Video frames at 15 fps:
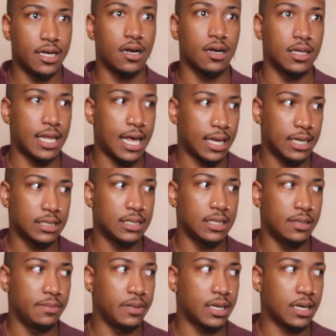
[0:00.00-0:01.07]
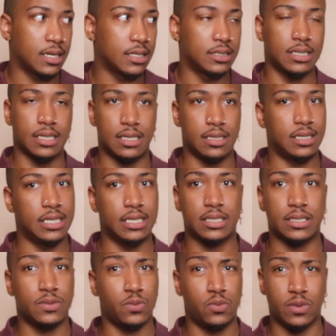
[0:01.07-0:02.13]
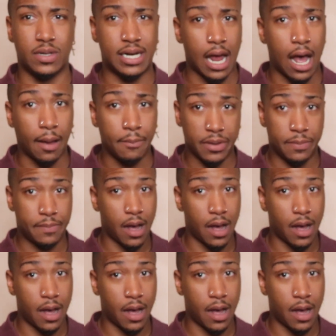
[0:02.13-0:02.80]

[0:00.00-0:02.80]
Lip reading: her legacy because this would not be